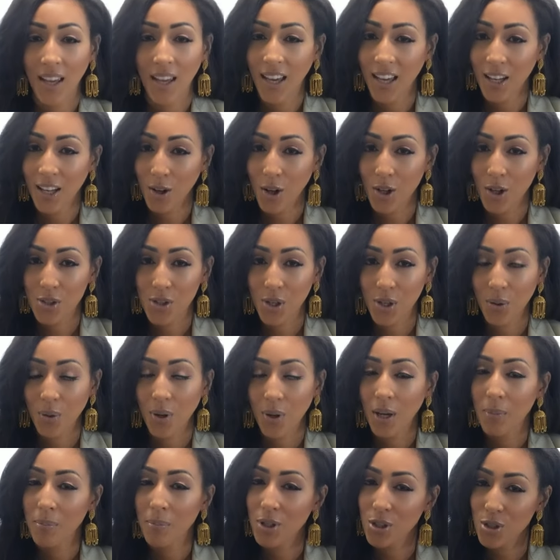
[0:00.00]
And also,
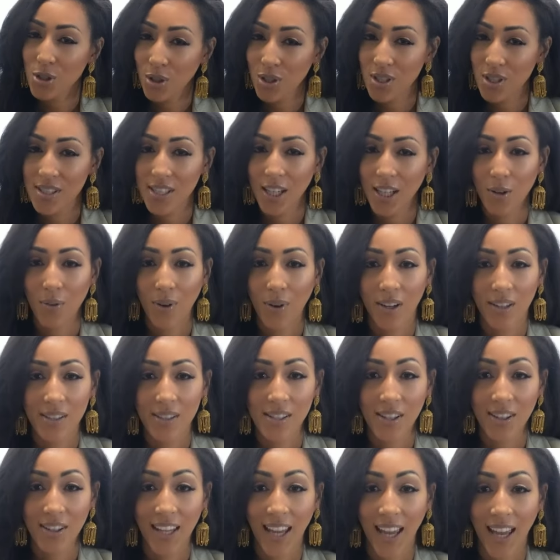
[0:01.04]
be sure to stick around
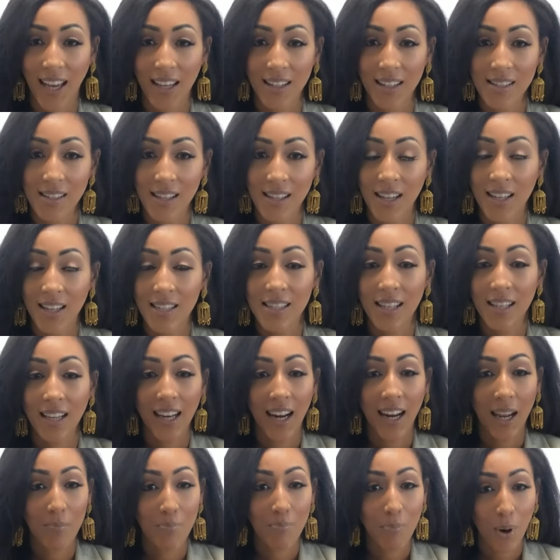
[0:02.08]
until the end to get
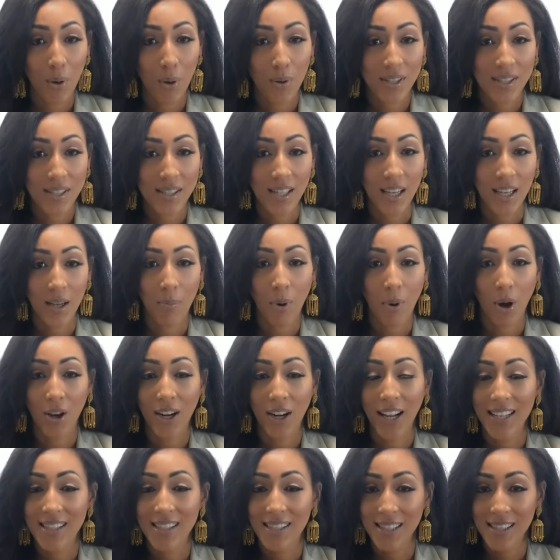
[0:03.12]
a bonus tip on
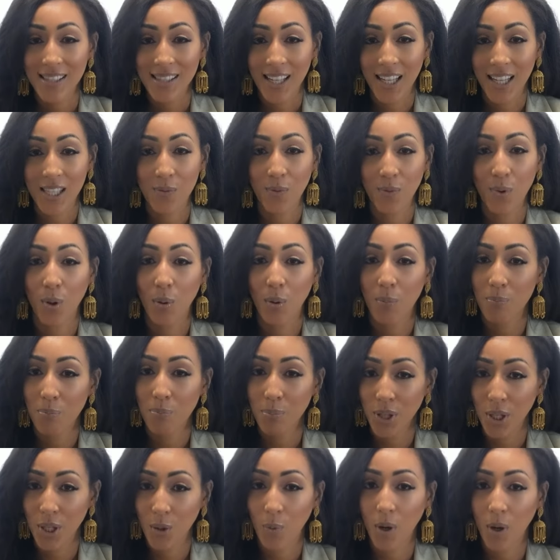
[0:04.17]
a successful
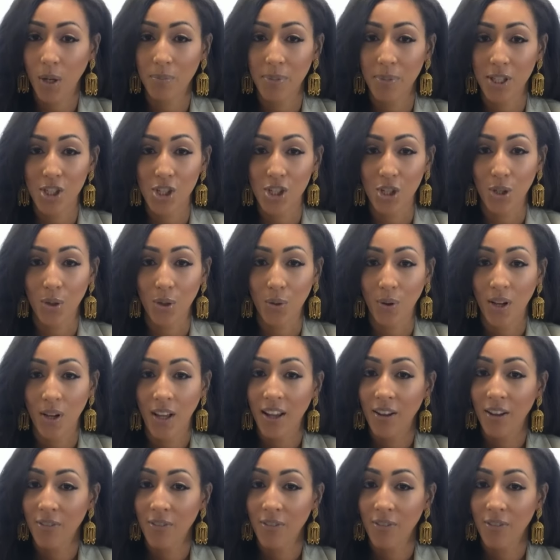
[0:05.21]
B1, B2